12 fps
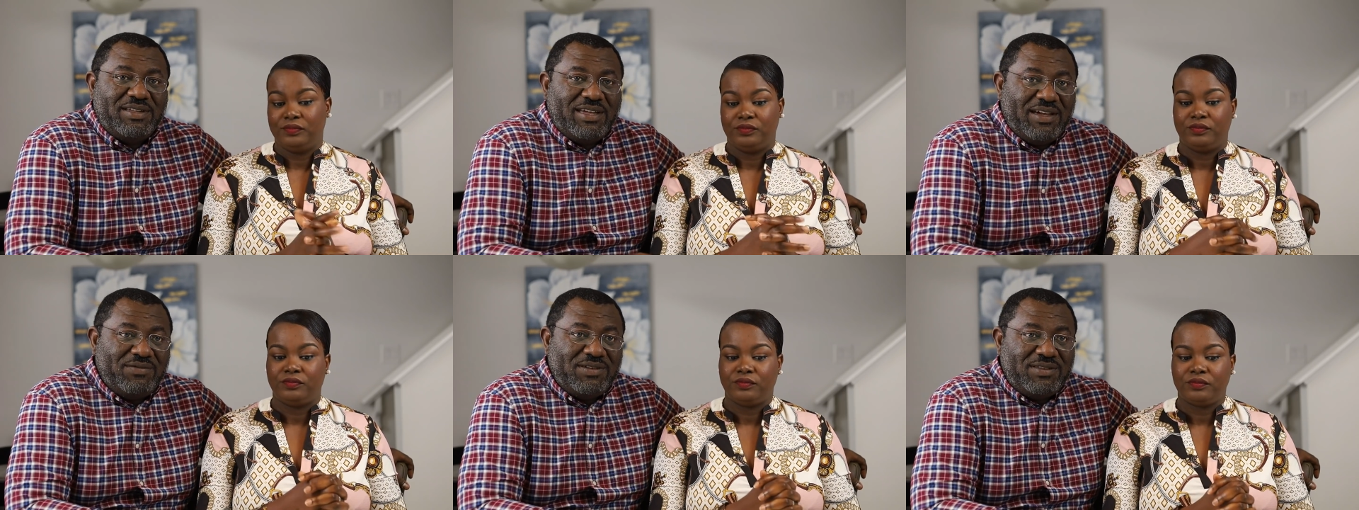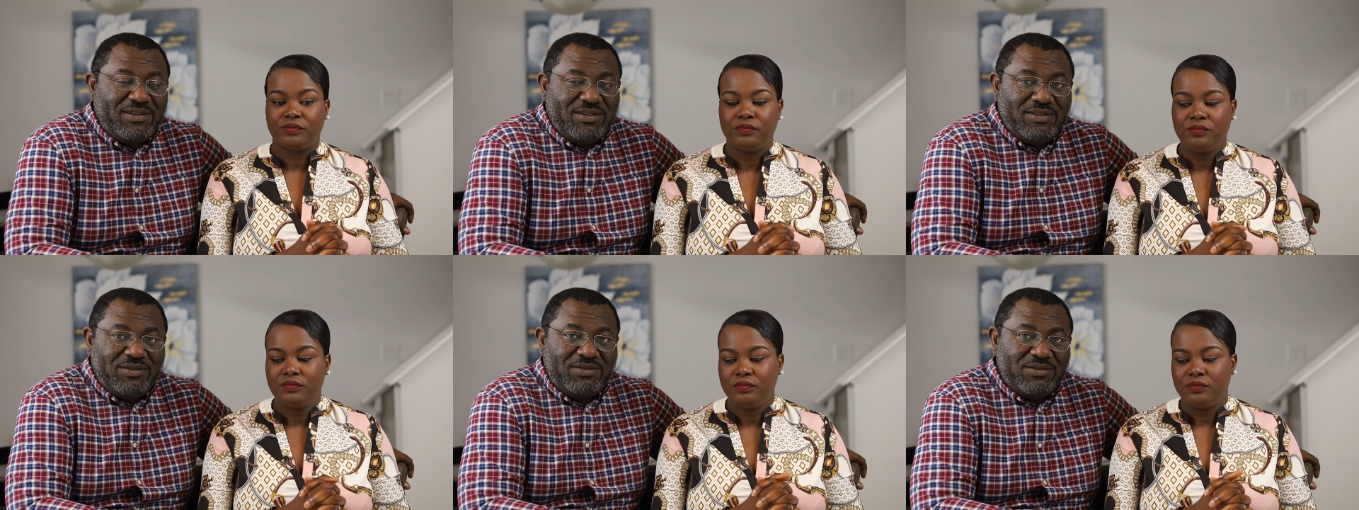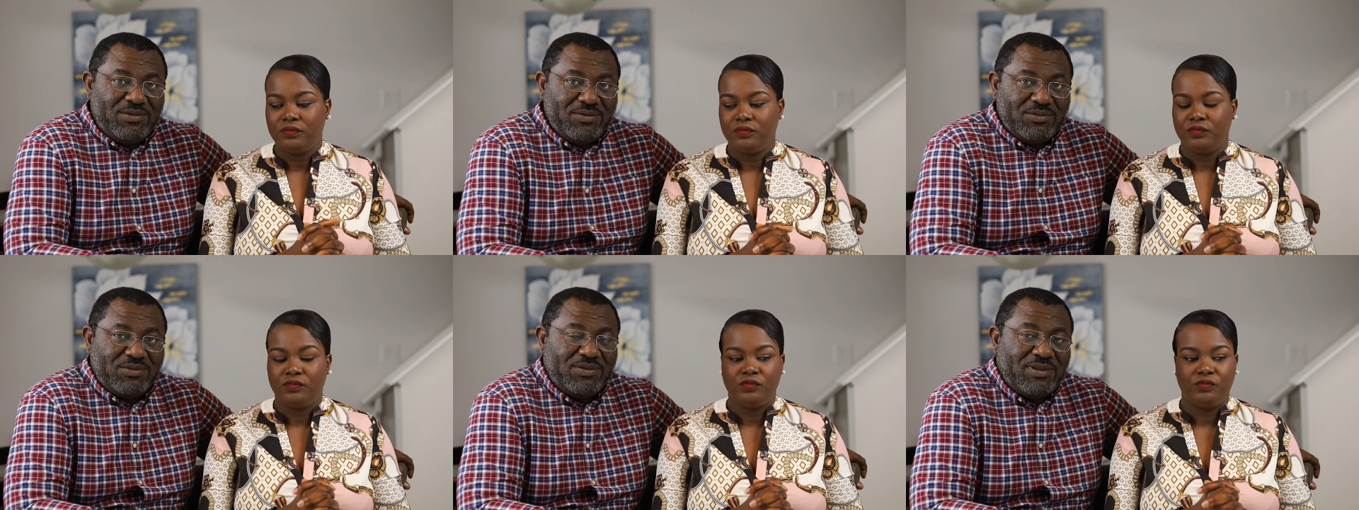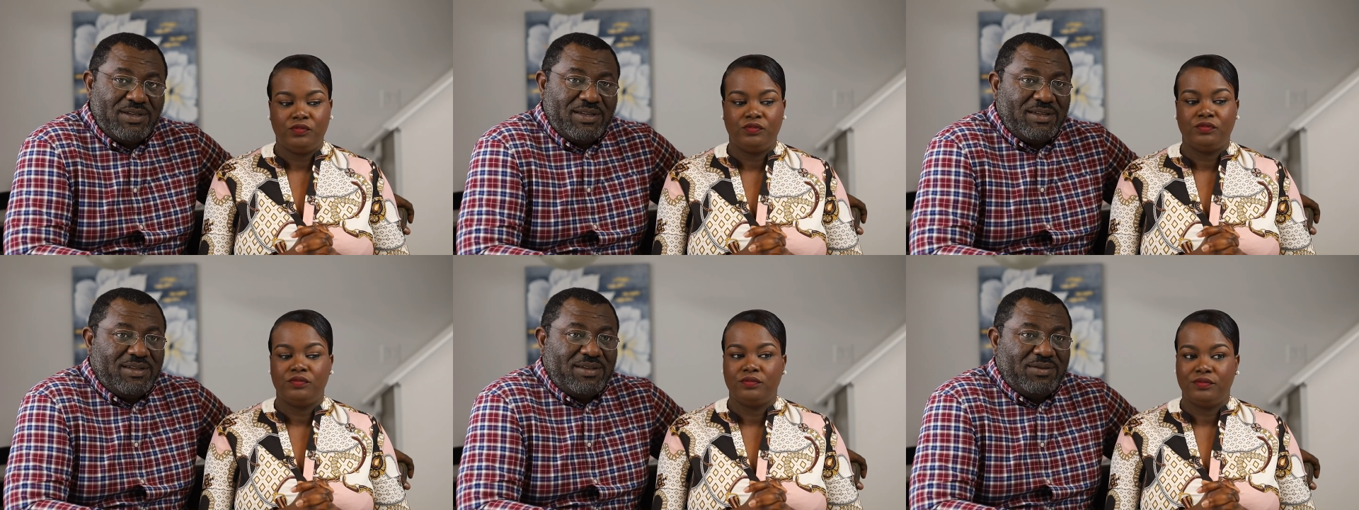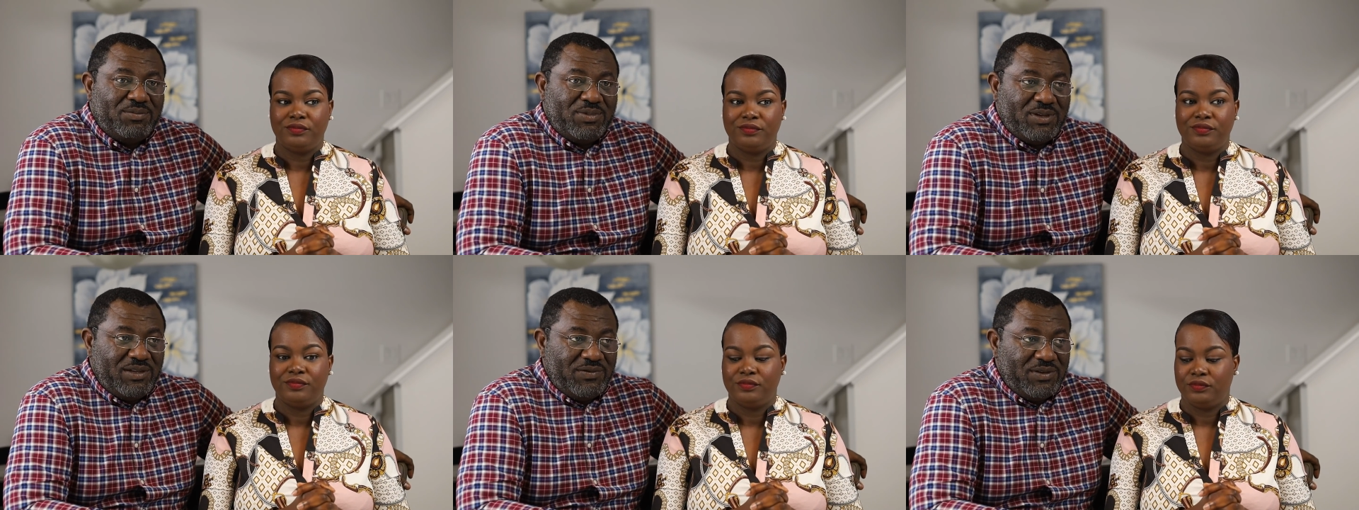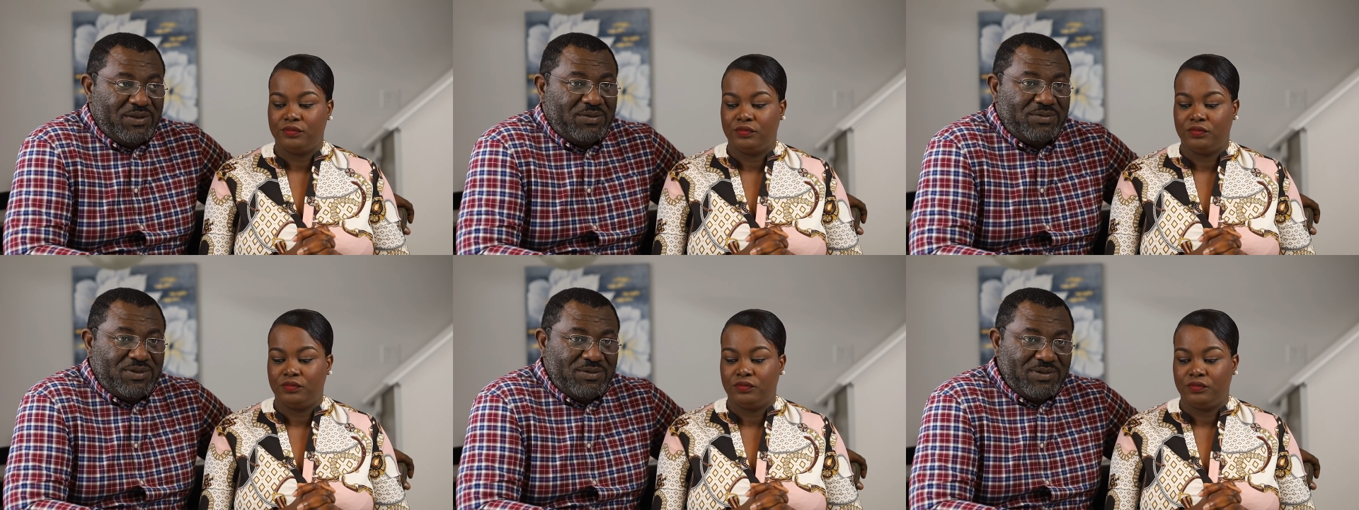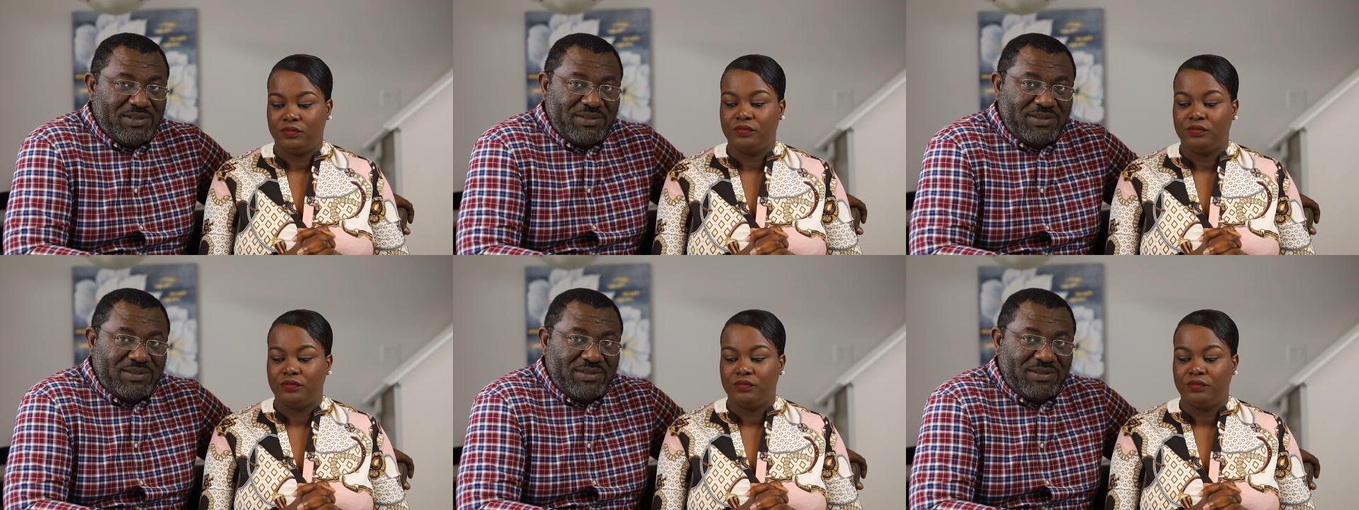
Speaker 1: everything you need to do, but if you don't do